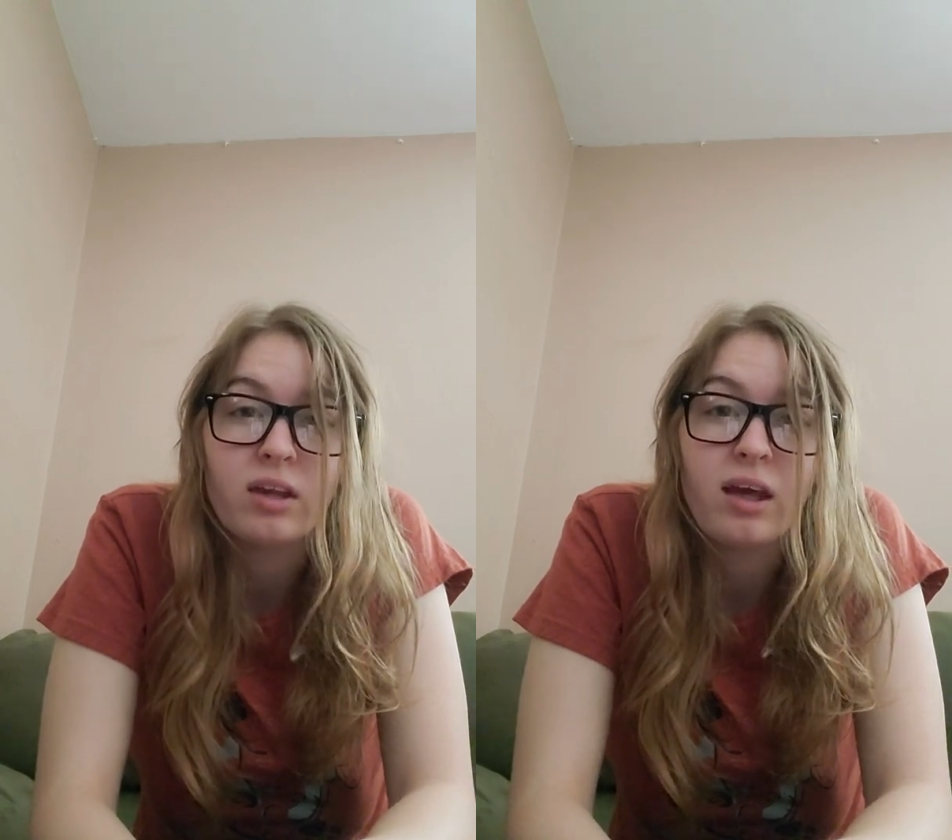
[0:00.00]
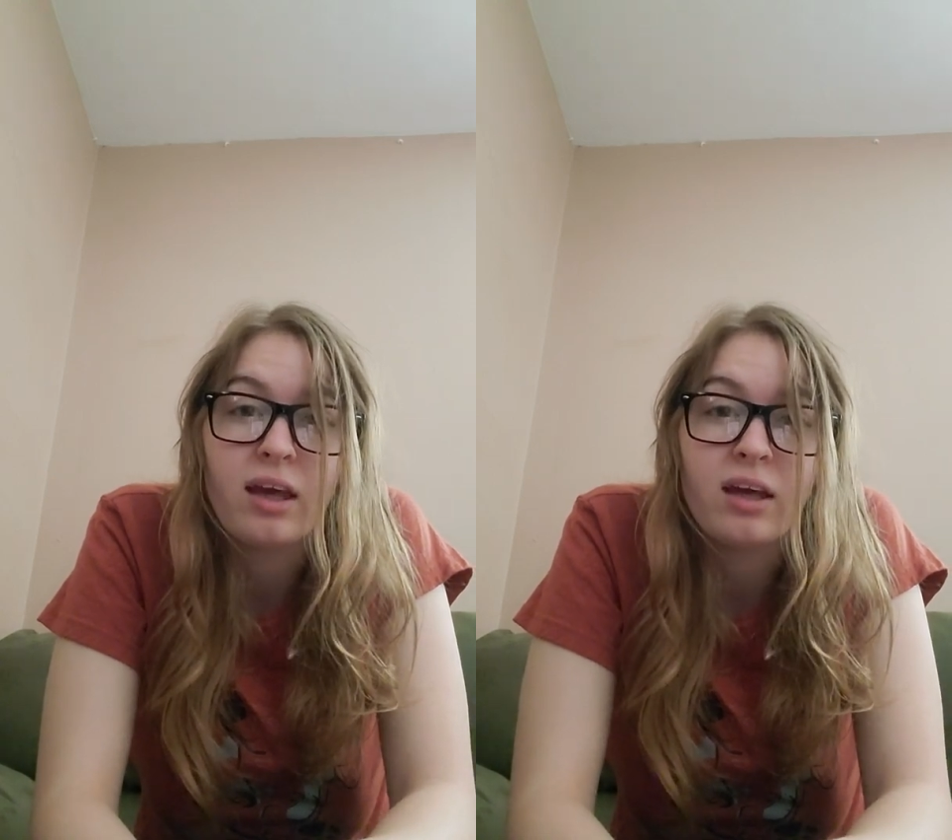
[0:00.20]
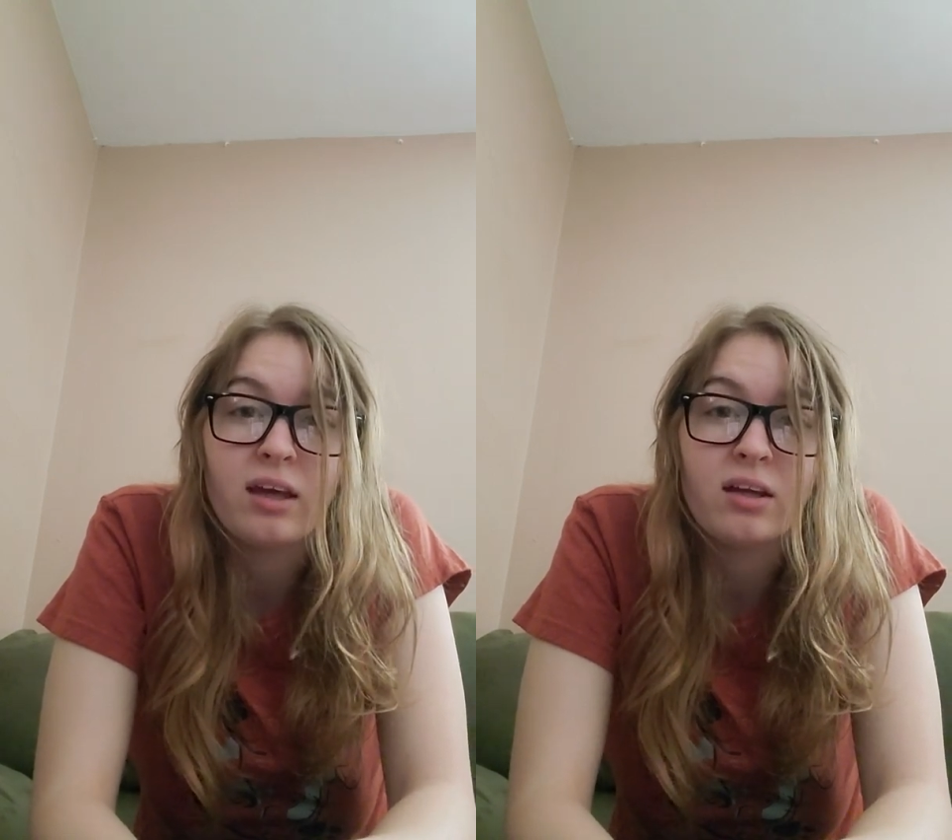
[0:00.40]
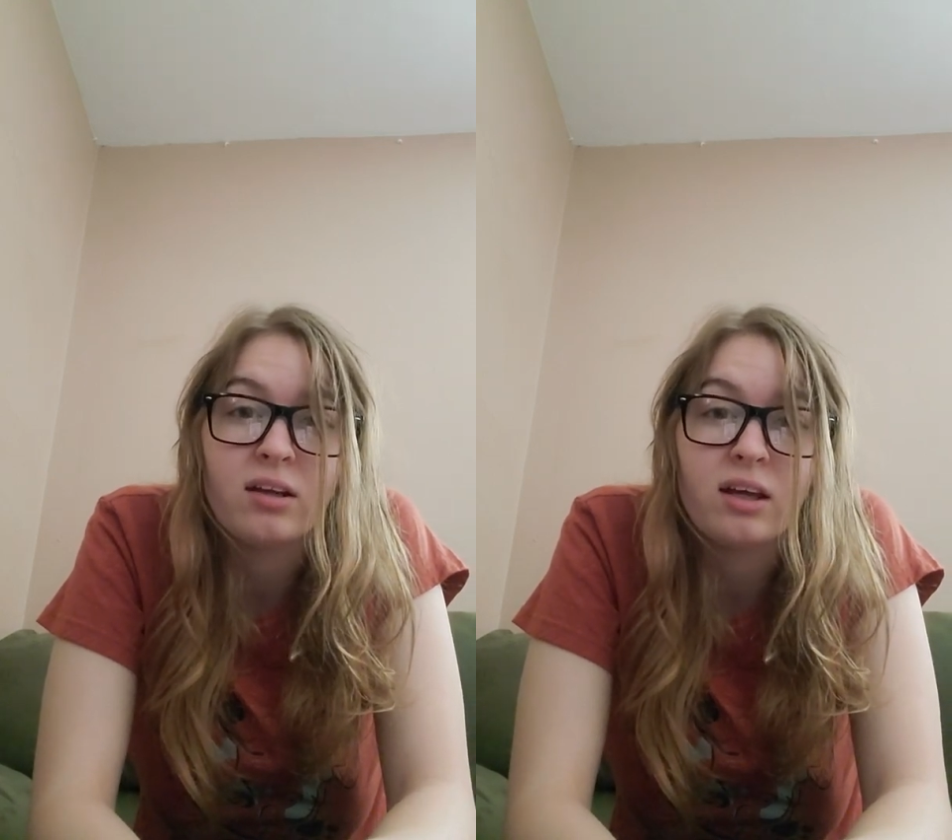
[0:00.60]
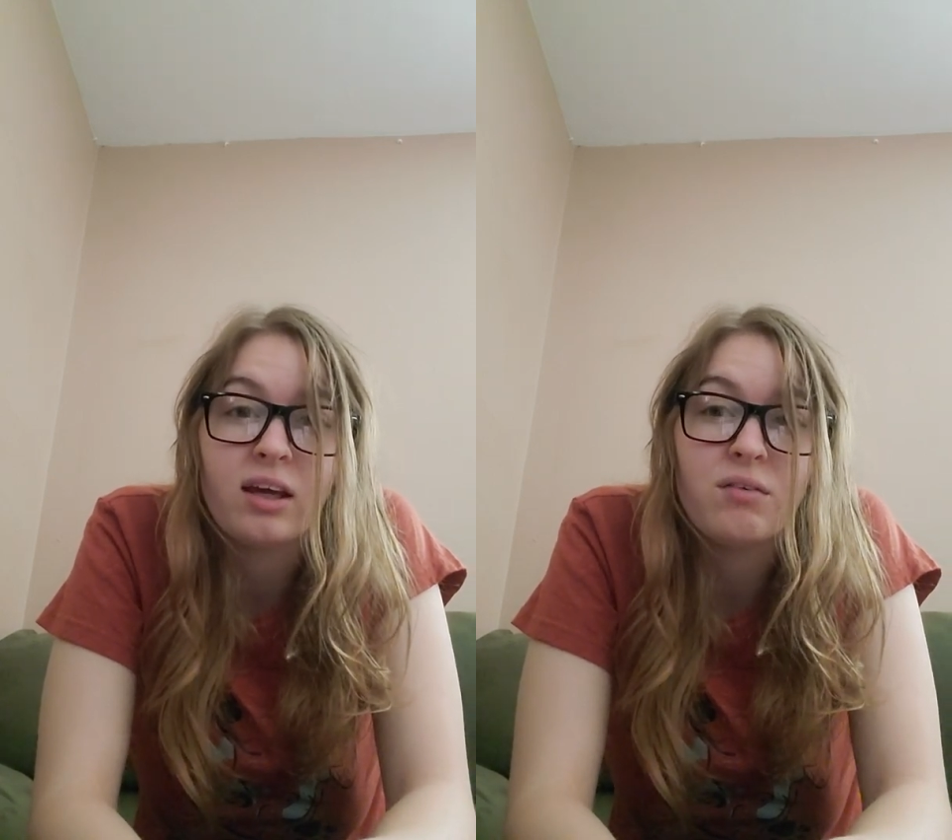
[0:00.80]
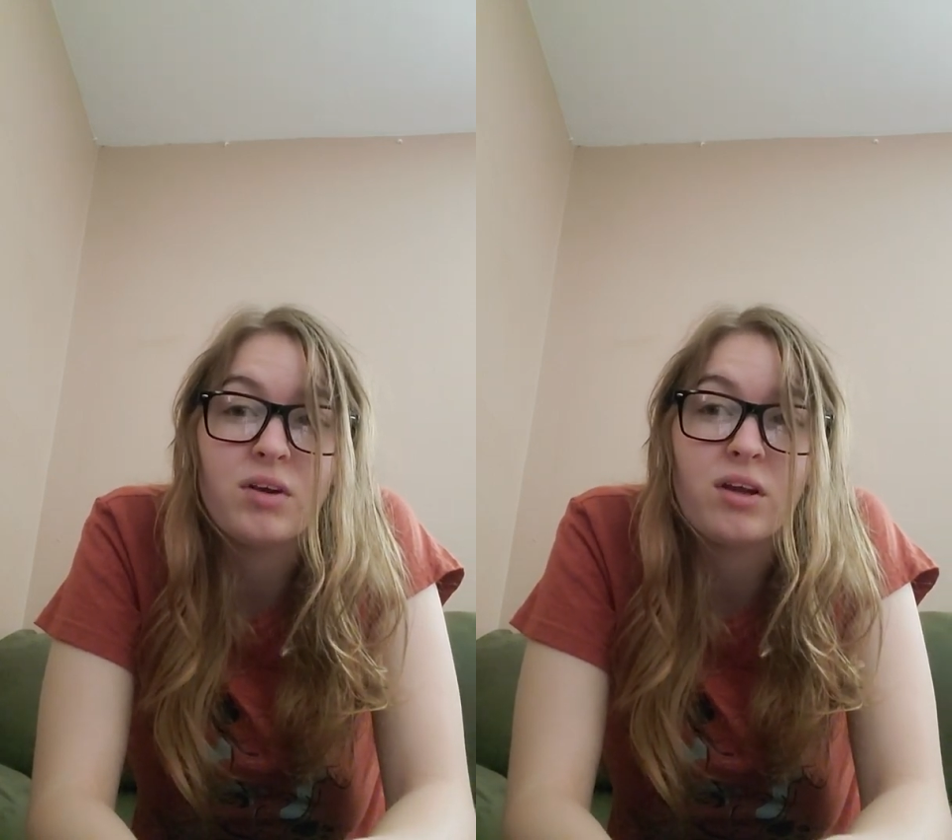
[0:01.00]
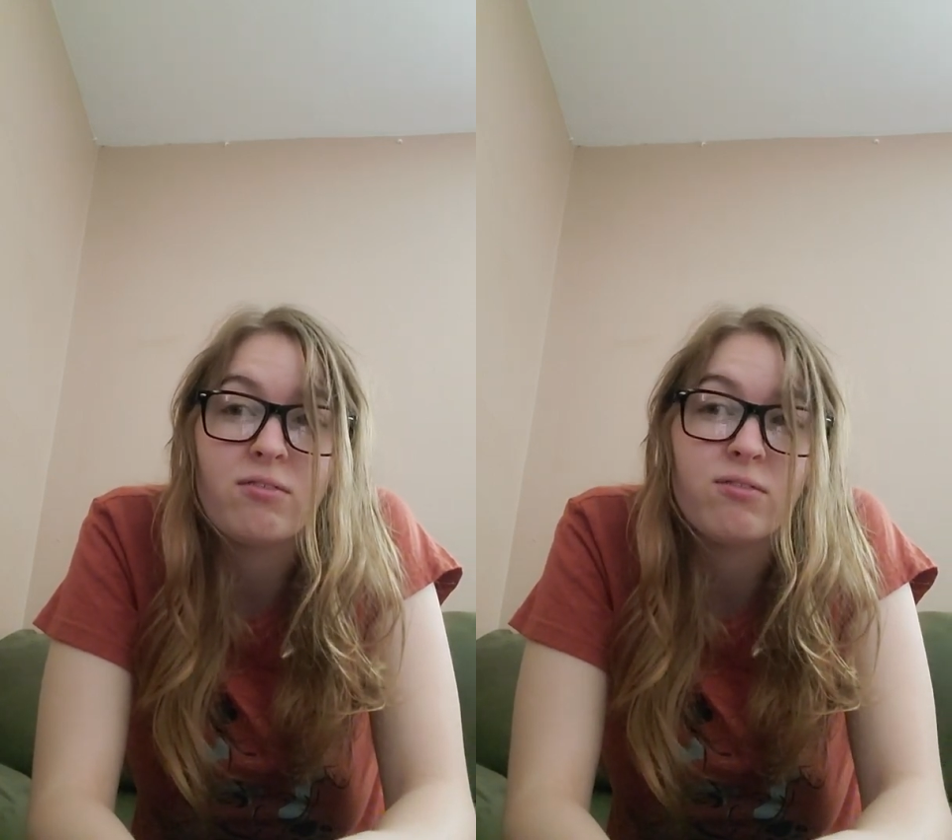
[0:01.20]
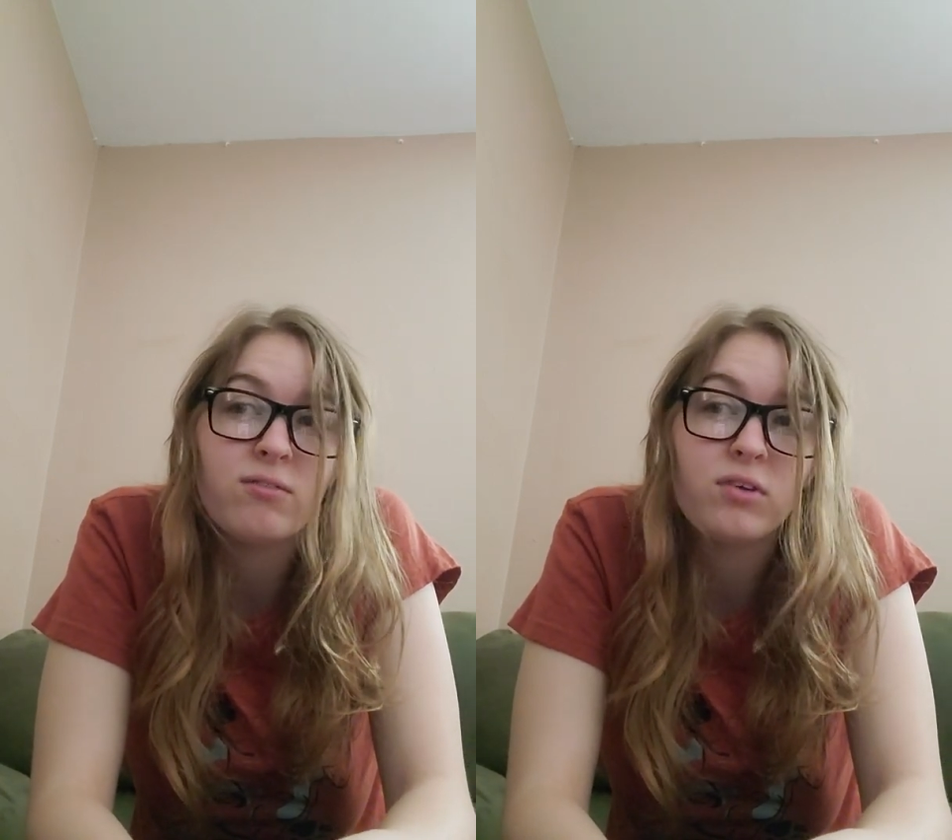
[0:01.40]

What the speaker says: And even if